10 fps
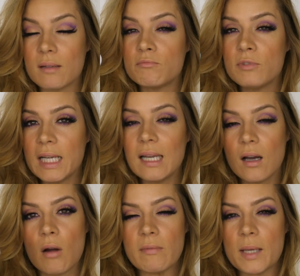I really
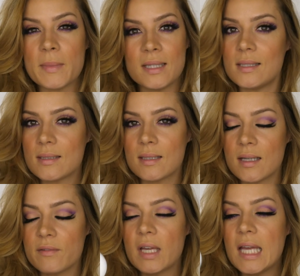can't recommend this
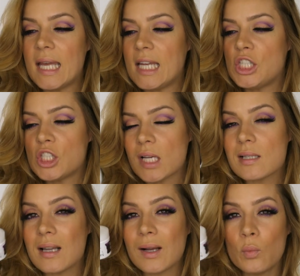enough. It's
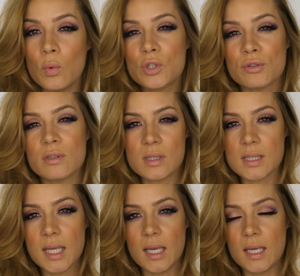just like water on the
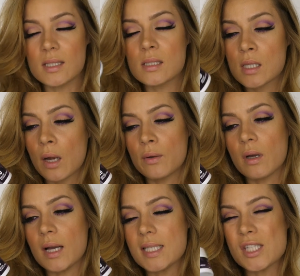skin. It's so
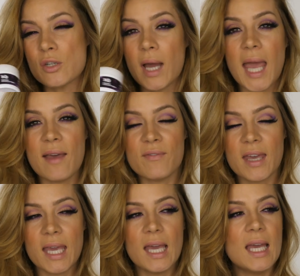nice. It's not
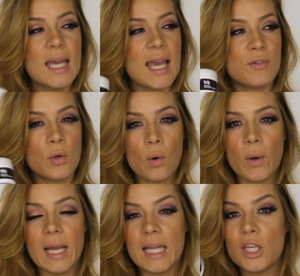heavy. If you're
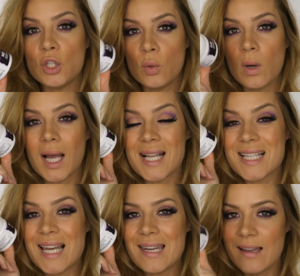oily, you are going
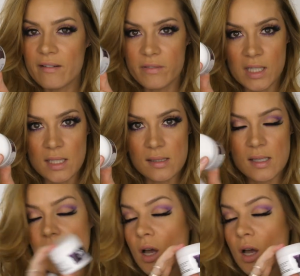to love this.